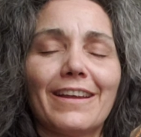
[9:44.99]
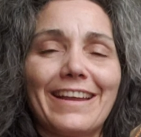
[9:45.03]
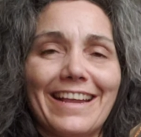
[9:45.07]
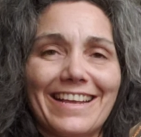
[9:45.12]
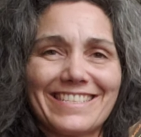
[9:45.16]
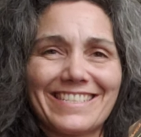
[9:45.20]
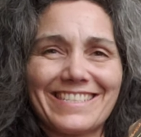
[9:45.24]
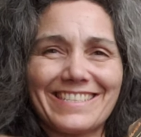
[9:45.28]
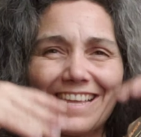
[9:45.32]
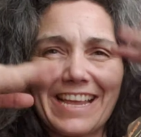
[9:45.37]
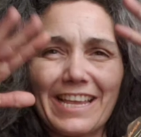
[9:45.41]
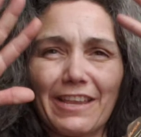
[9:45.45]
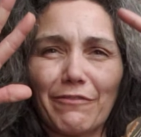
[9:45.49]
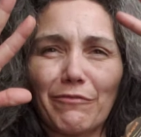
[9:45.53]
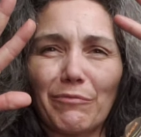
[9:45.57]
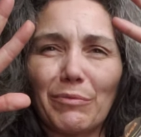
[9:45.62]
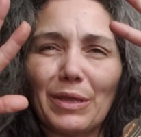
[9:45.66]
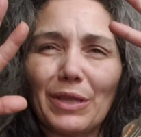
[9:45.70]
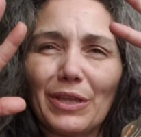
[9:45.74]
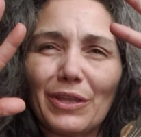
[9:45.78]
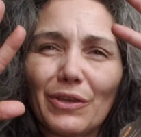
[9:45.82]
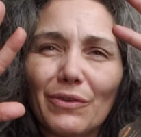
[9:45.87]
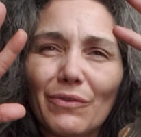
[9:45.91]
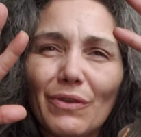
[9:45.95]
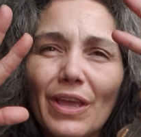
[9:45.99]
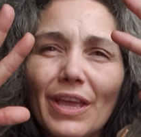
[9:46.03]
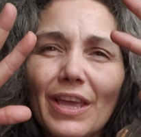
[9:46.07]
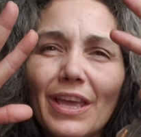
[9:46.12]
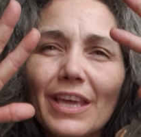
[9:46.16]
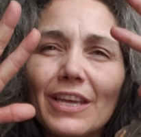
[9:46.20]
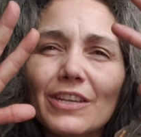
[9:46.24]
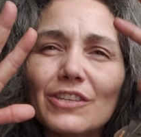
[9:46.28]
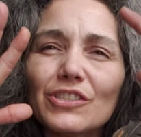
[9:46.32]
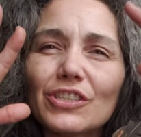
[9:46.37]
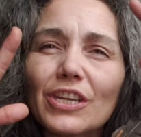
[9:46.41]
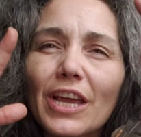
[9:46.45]
Yes, thank you for being you
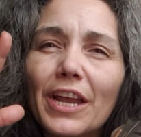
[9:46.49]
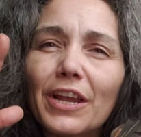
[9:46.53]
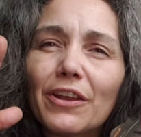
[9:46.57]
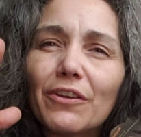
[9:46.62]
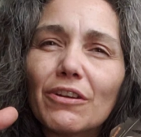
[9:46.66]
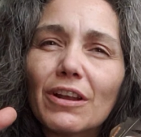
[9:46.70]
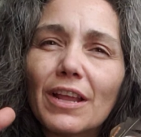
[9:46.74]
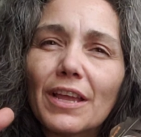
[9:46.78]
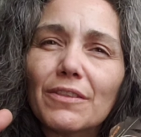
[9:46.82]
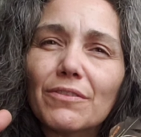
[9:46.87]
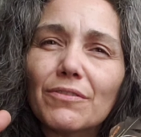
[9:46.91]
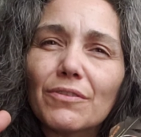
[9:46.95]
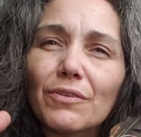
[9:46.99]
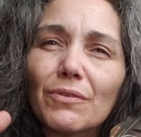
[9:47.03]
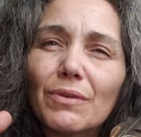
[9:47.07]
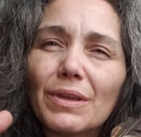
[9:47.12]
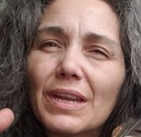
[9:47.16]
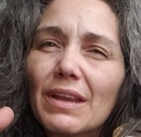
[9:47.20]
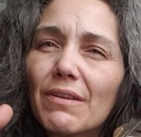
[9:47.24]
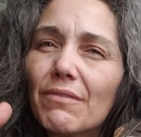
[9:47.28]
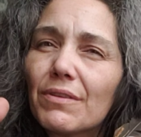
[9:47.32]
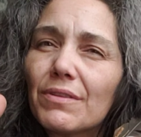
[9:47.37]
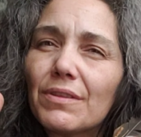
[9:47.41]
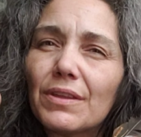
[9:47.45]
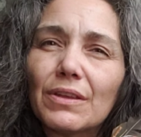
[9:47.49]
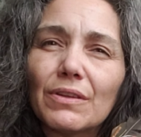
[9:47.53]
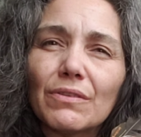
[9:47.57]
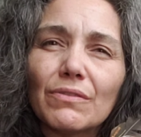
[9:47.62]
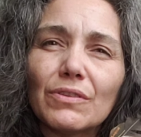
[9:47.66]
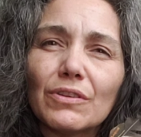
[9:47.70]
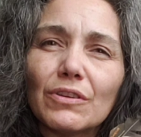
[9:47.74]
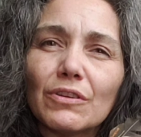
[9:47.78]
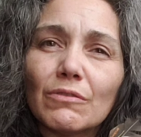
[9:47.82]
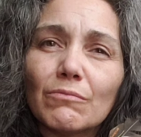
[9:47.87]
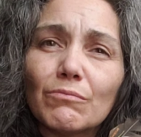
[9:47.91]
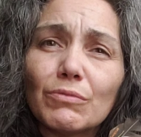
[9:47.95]
and shining your light through in everything you
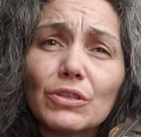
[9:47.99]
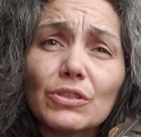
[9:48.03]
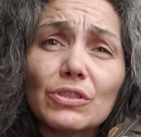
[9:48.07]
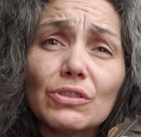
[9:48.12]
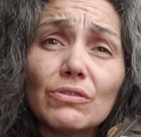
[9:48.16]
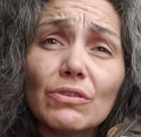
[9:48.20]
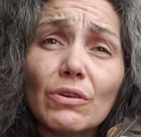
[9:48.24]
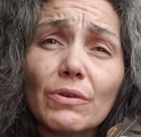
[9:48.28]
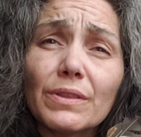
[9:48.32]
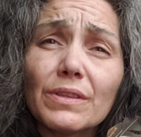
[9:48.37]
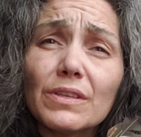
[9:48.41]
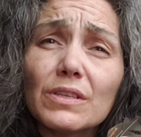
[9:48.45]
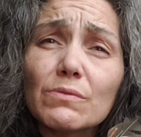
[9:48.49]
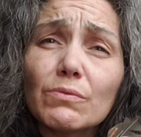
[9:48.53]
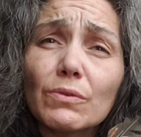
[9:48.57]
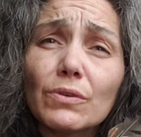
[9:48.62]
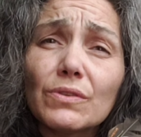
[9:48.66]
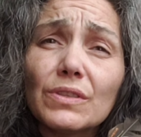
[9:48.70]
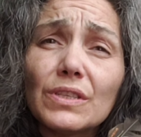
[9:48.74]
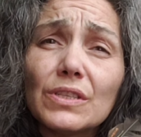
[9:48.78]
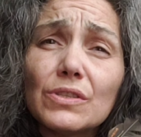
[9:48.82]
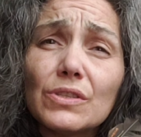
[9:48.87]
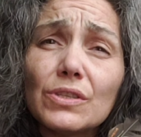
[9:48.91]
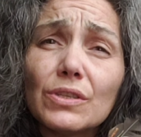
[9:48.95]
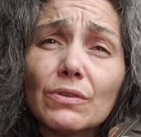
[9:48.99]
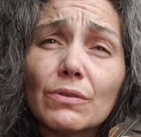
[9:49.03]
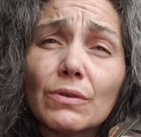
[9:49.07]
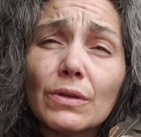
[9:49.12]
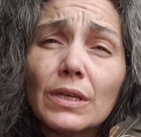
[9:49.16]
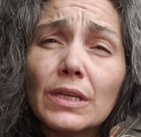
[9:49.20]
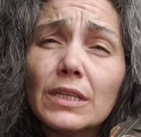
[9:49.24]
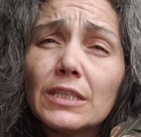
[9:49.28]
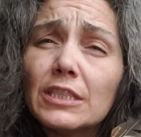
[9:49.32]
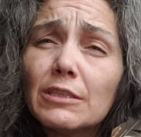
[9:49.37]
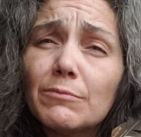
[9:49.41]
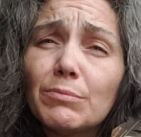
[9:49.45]
do, because you know what? This world needs you
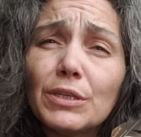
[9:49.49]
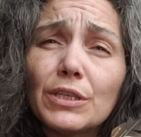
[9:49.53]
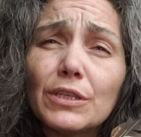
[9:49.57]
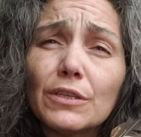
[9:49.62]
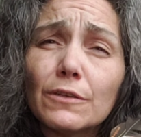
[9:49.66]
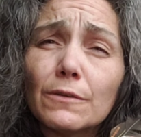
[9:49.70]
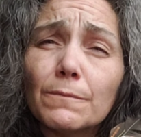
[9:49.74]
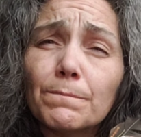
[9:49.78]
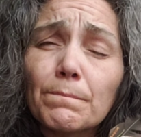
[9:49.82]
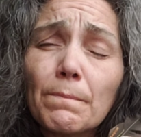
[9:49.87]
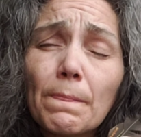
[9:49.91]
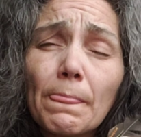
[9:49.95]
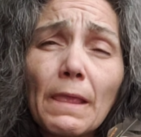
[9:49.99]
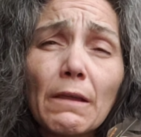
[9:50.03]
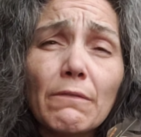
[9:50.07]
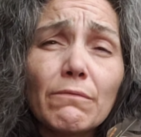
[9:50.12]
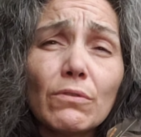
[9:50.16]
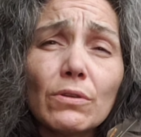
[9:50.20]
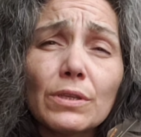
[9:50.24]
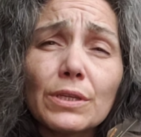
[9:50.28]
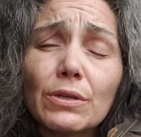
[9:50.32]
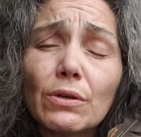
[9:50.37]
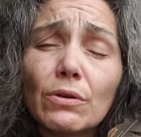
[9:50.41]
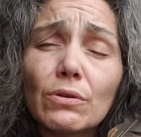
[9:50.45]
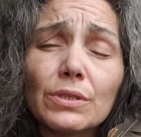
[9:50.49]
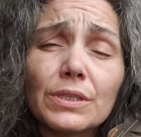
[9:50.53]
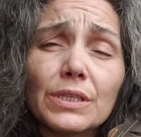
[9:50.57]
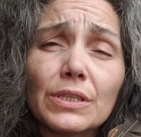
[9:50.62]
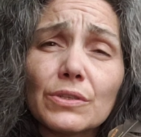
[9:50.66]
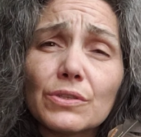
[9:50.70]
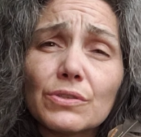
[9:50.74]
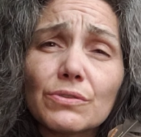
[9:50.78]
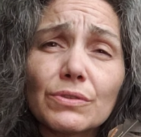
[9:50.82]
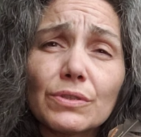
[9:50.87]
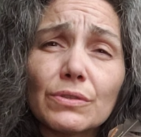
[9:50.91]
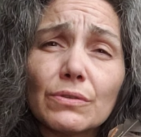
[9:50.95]
to be you fully, holy,
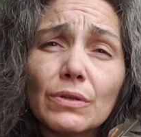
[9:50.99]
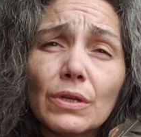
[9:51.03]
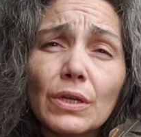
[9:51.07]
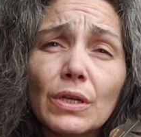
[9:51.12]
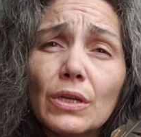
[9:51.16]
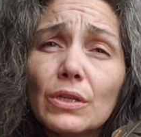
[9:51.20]
and true.